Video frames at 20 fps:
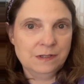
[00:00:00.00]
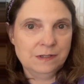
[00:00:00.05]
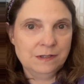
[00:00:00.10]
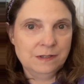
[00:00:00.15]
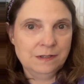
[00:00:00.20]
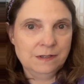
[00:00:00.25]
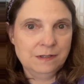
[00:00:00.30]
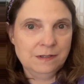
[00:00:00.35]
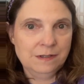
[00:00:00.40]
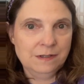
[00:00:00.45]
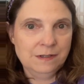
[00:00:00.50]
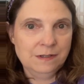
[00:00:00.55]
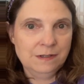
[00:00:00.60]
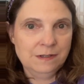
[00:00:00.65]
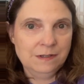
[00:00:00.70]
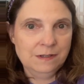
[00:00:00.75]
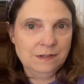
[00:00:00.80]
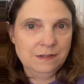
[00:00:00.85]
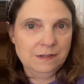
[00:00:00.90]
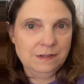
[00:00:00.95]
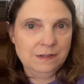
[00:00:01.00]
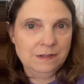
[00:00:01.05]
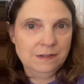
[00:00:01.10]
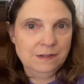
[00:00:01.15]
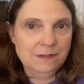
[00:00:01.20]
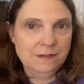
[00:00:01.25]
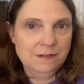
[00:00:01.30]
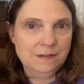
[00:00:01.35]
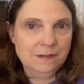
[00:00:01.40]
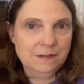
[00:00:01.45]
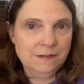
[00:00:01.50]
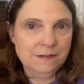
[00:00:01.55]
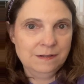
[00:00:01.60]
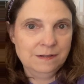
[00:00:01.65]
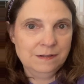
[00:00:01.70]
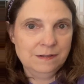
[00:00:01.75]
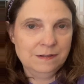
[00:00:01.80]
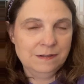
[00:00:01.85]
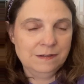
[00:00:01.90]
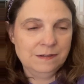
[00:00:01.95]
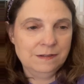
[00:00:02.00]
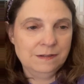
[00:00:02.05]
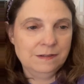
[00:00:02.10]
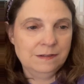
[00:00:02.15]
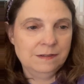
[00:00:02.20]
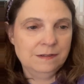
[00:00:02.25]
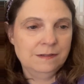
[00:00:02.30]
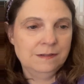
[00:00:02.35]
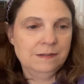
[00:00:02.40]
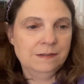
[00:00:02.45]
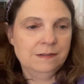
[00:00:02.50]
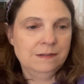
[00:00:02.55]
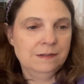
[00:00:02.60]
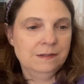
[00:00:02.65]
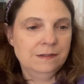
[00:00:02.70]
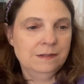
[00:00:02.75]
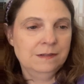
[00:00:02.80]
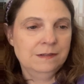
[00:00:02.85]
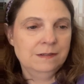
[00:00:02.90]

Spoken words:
No one is speaking in this clip.